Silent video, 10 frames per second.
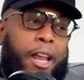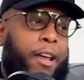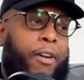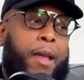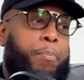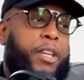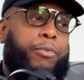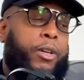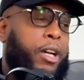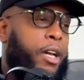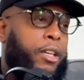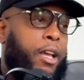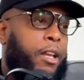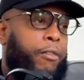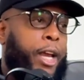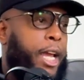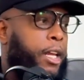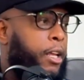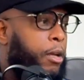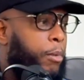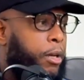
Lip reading: I never had beef with Kanye. I never hated him.